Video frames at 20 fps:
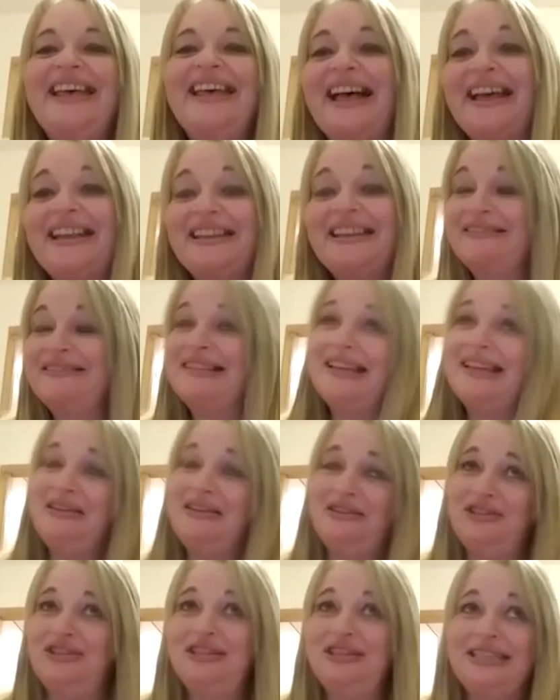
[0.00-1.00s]
And I was like,
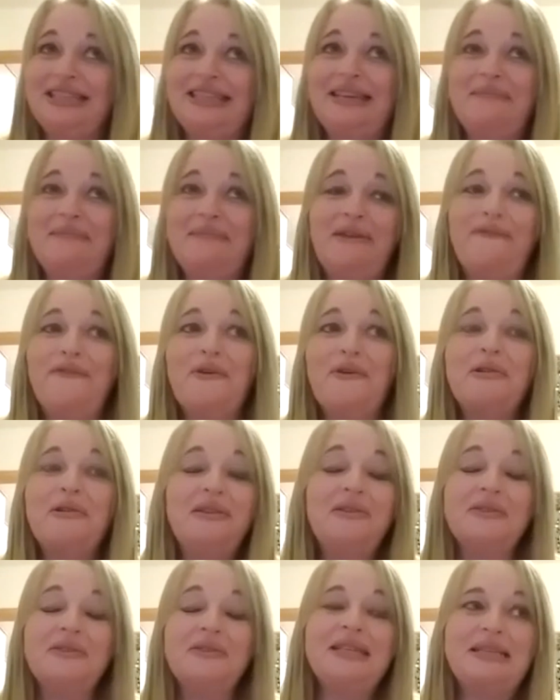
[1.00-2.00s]
you should have seen me
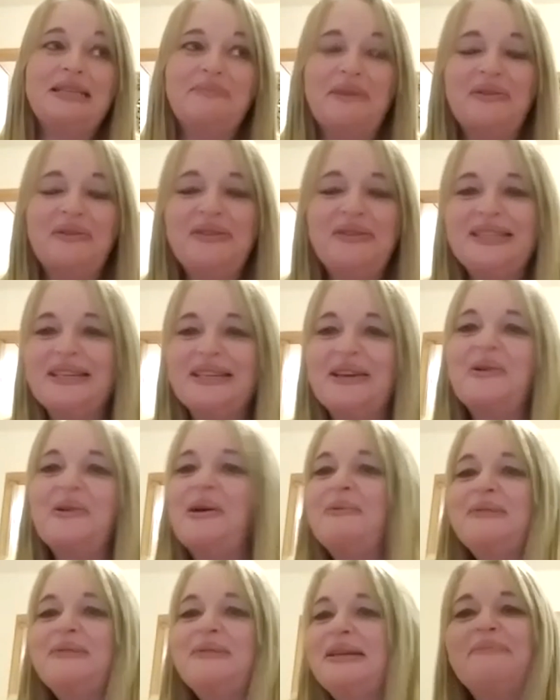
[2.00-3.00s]
6 months ago.
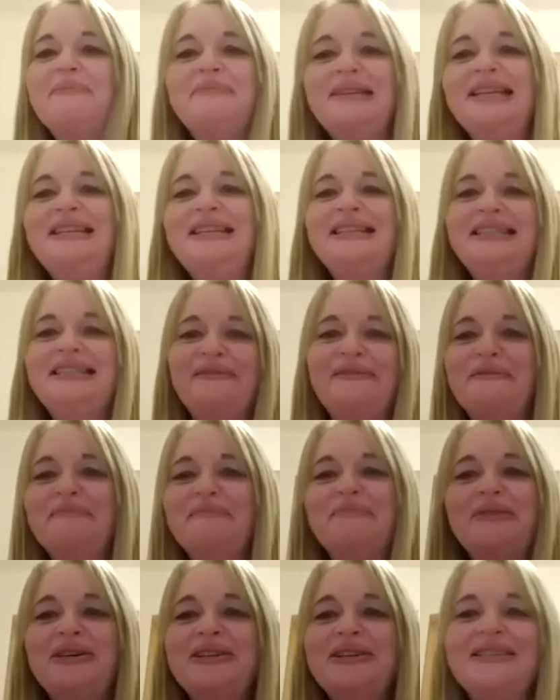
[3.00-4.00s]
I was a completely
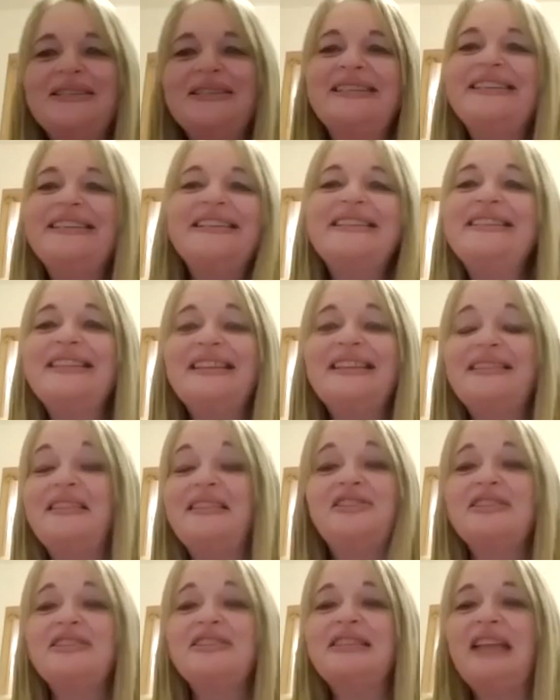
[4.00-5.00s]
different person, and
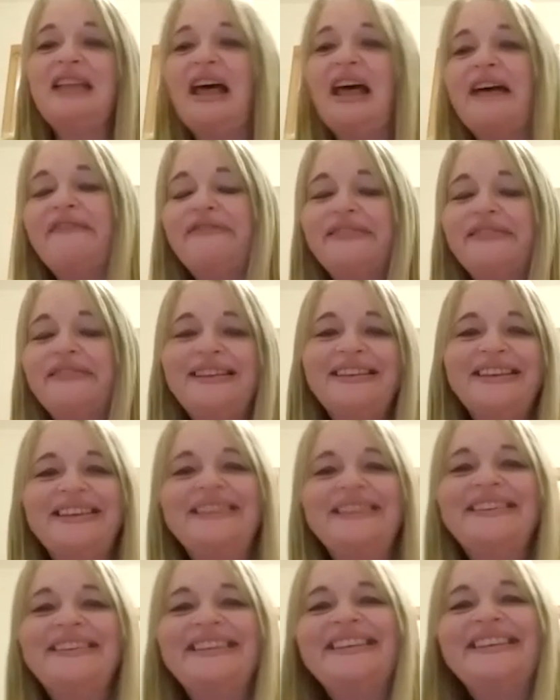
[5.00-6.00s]
they just
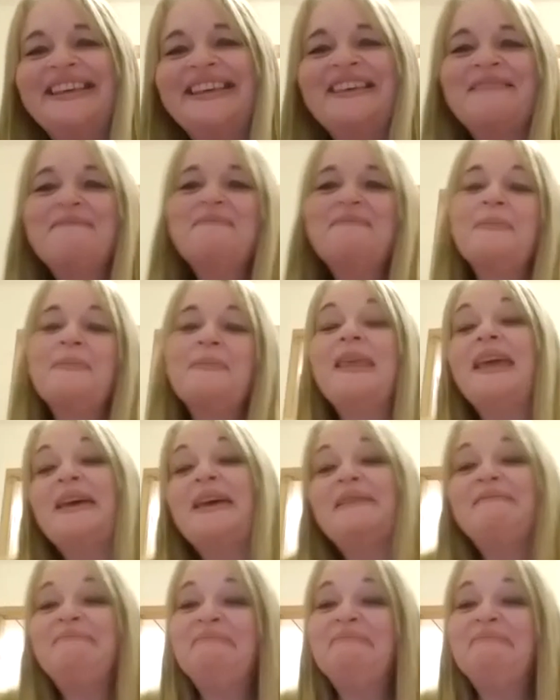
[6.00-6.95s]
laugh. Yeah.